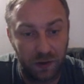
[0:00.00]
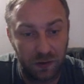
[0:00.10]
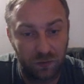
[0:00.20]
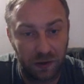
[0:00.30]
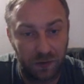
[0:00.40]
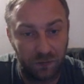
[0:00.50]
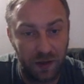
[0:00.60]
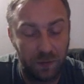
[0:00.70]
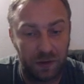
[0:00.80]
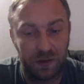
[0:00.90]
instructive
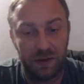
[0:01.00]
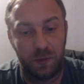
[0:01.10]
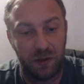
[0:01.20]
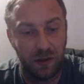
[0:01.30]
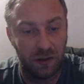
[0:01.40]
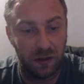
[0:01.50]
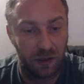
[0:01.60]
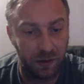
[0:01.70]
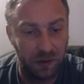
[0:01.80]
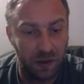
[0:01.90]
game in this particular
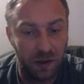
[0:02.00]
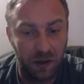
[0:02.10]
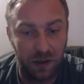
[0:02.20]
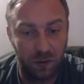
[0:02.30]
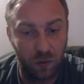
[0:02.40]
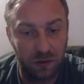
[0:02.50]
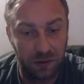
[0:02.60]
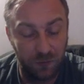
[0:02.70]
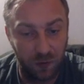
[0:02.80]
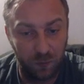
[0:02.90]
line. It was a
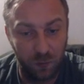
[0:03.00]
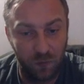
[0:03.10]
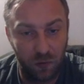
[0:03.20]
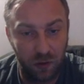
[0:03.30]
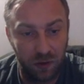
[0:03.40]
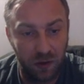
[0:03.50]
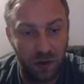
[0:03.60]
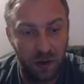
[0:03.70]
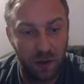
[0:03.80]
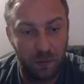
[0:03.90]
different move order,
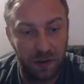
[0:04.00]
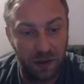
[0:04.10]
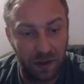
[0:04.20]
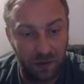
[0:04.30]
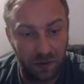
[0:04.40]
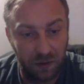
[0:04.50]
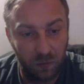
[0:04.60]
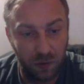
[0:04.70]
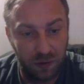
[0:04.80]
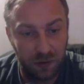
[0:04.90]
but again with